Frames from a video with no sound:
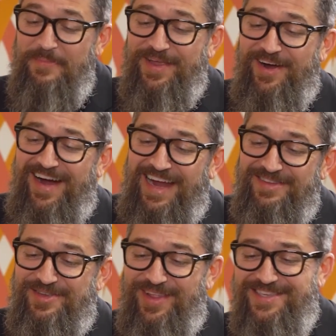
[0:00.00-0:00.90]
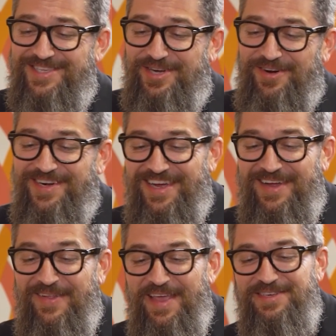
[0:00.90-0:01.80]
All right, so let's turn
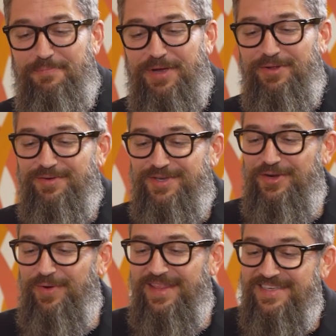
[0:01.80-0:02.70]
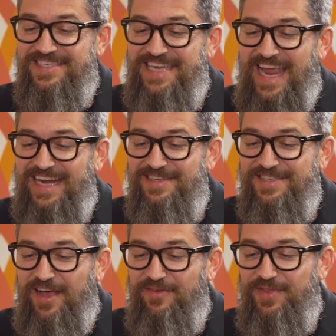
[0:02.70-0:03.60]
to Pillar 2 and the status
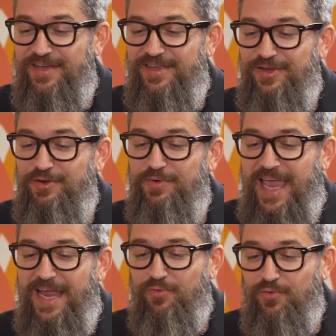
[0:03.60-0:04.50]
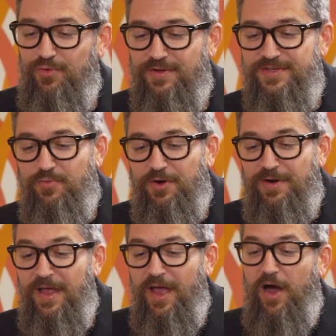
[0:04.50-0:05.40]
of the UK rules. We're
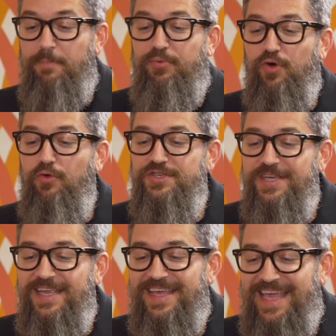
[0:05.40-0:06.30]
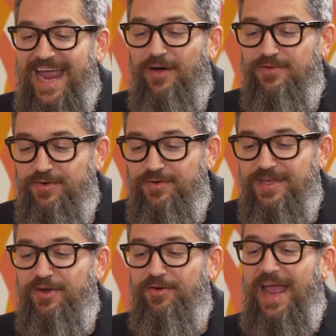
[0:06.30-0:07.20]
approaching the calendar
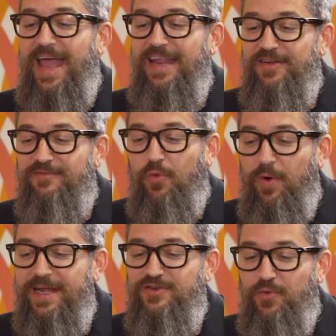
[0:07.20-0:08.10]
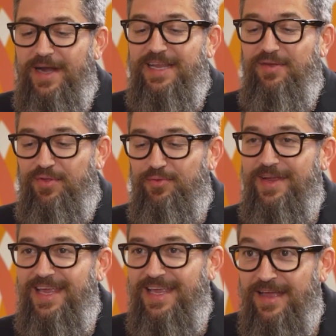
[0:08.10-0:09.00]
year end of
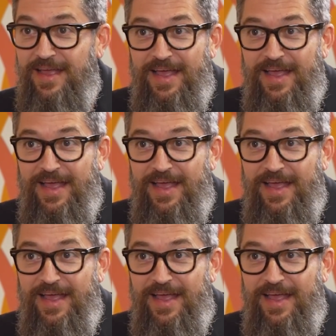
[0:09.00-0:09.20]
2023.